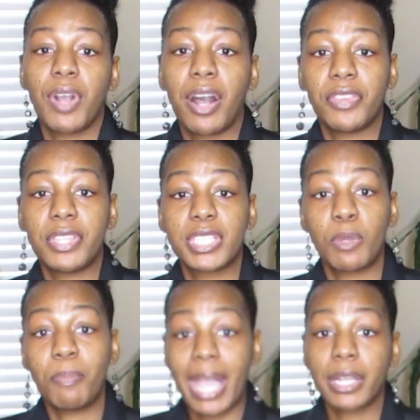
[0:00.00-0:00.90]
all of the
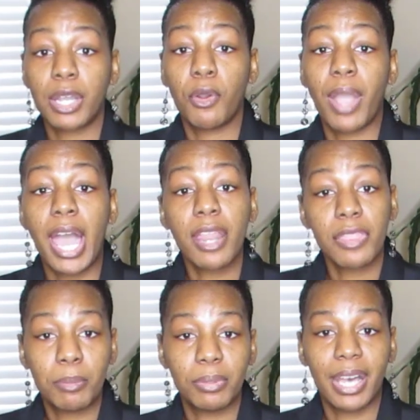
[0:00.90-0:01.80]
tobacco out of
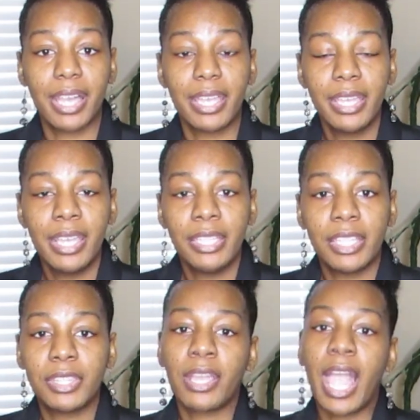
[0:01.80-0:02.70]
the blunt,
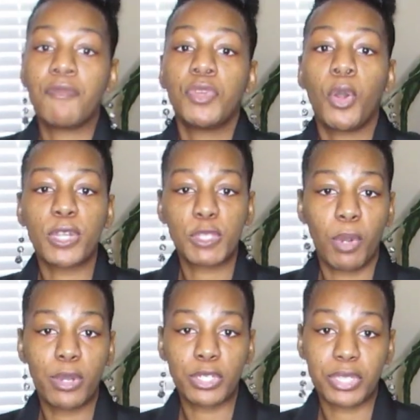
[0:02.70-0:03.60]
that they have no
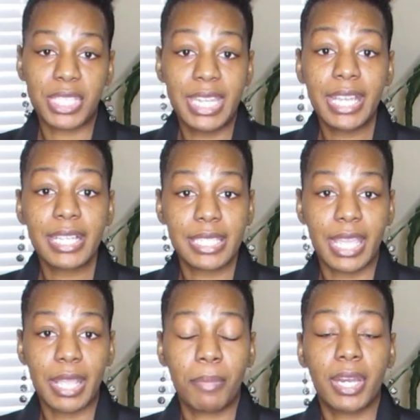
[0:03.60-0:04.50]
exposure to
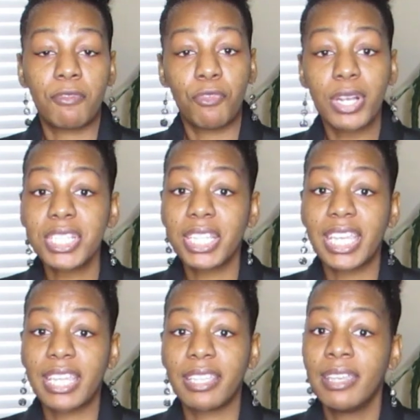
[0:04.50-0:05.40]
nicotine. But
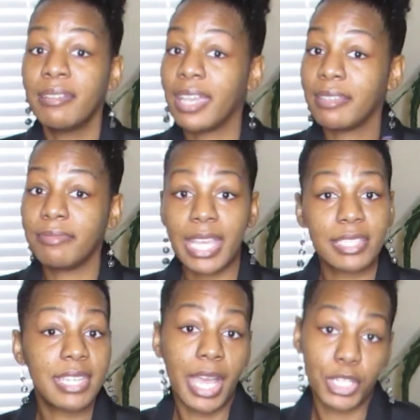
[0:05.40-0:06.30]
unfortunately, and
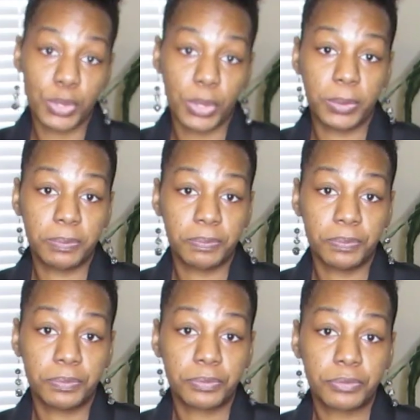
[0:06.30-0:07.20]
that's not true.
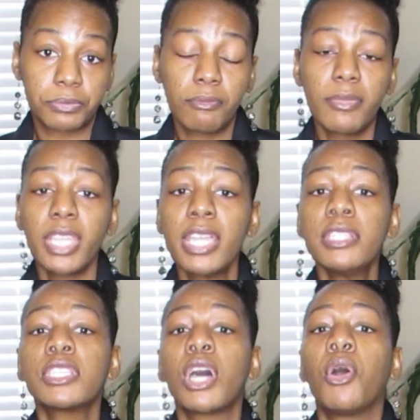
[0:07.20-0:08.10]
And
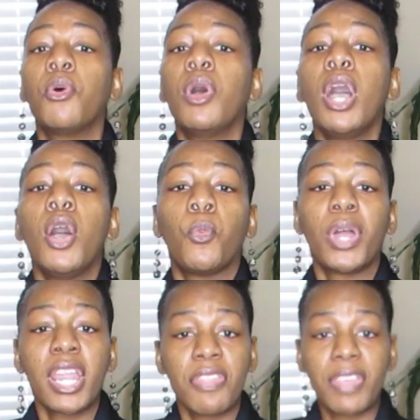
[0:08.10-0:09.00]
so
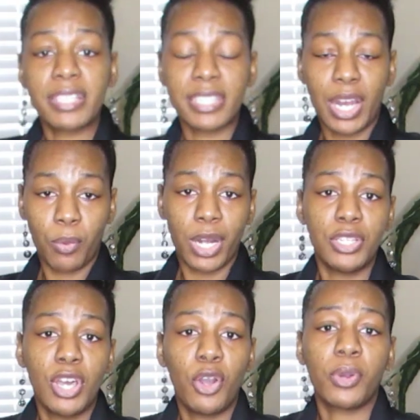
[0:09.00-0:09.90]
one of the things that I want to
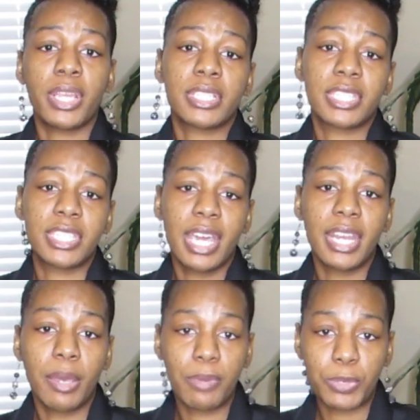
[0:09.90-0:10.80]
note is a study
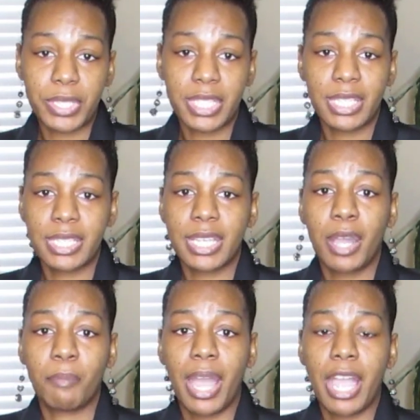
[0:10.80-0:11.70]
that was recently
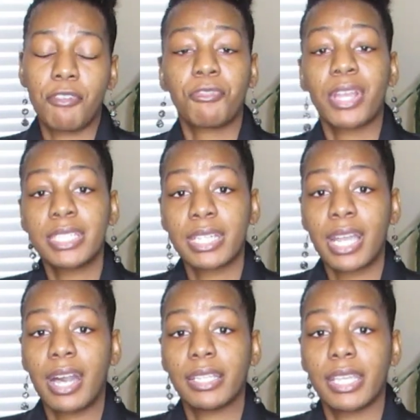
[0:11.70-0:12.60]
done by a friend and
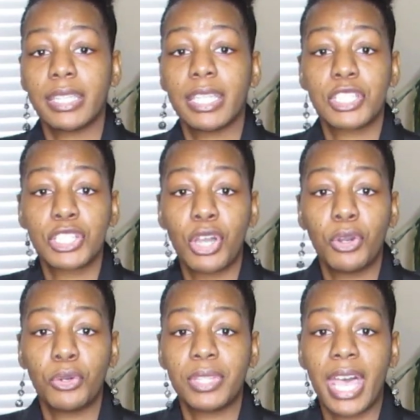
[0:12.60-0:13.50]
colleague that
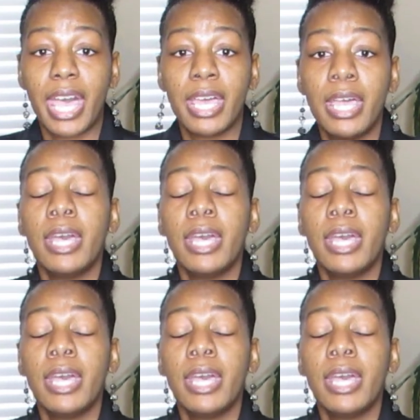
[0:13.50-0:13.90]
showed that